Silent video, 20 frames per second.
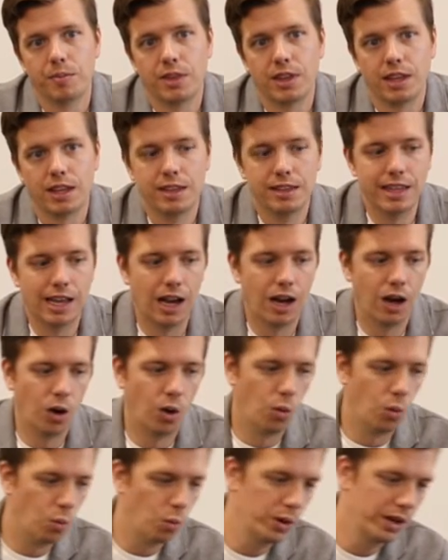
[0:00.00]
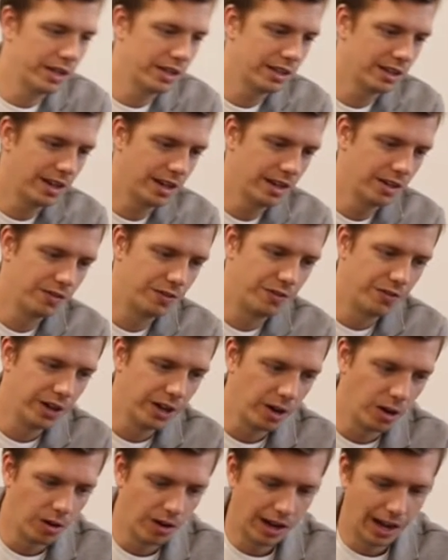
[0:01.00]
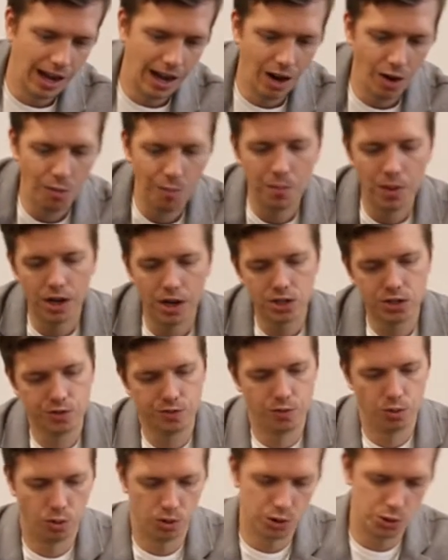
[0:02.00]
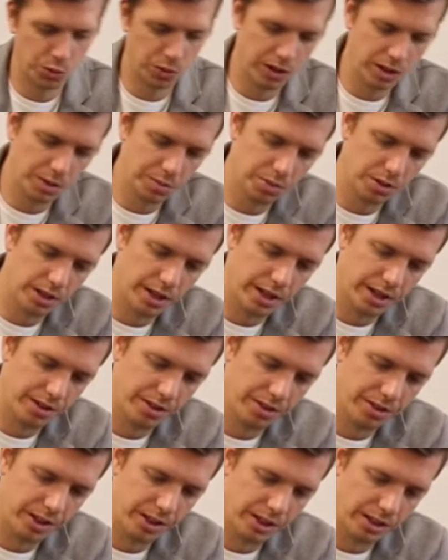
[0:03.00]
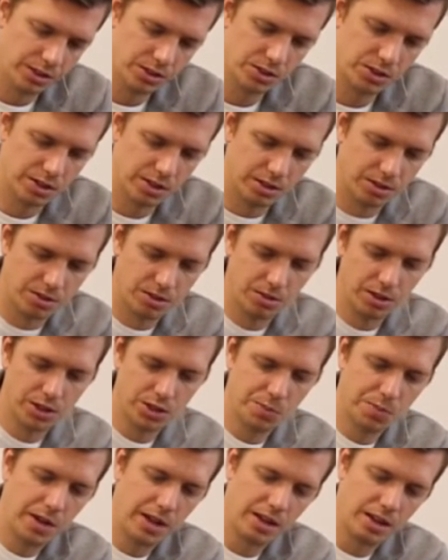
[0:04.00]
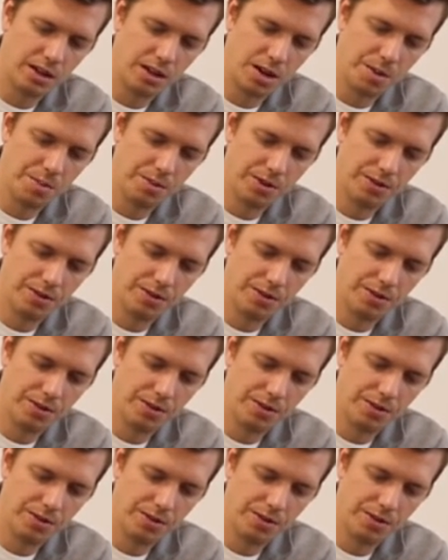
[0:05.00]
Now, we can kind of figure out how much force we can apply to things. And let's make a couple of